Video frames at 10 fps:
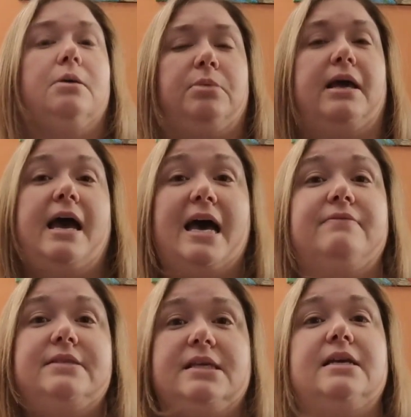but I
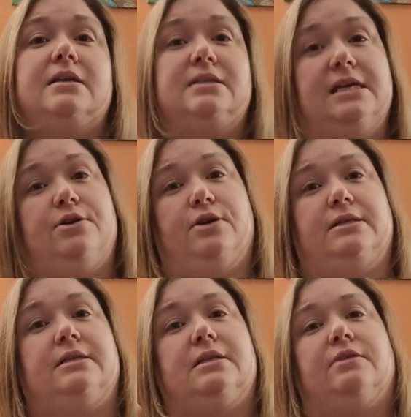have seen a
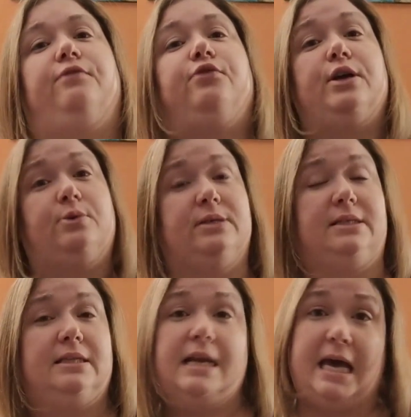decrease in the
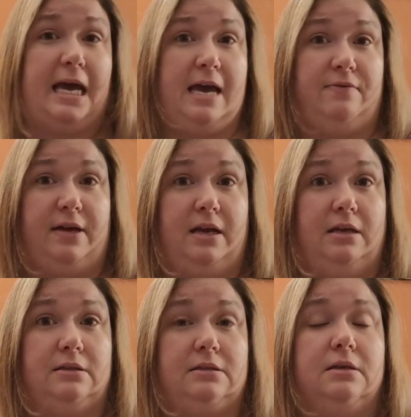frequency that I have
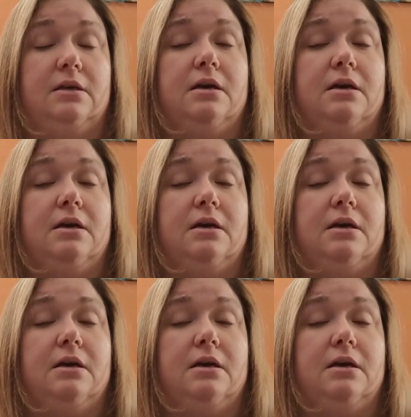headaches.